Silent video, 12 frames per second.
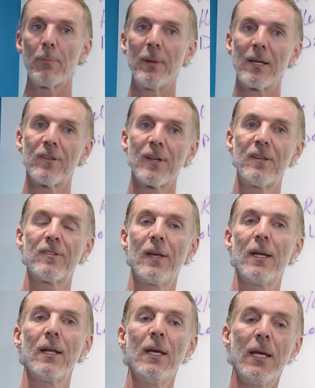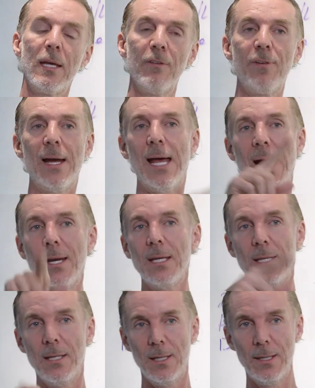because I said if I had a
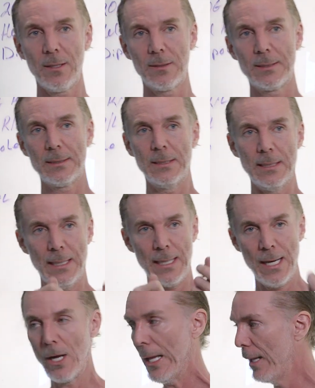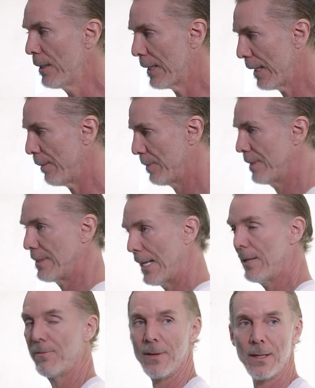helix and I held it up to
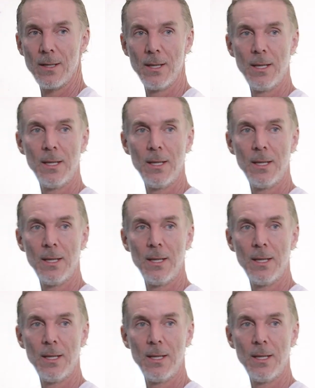David,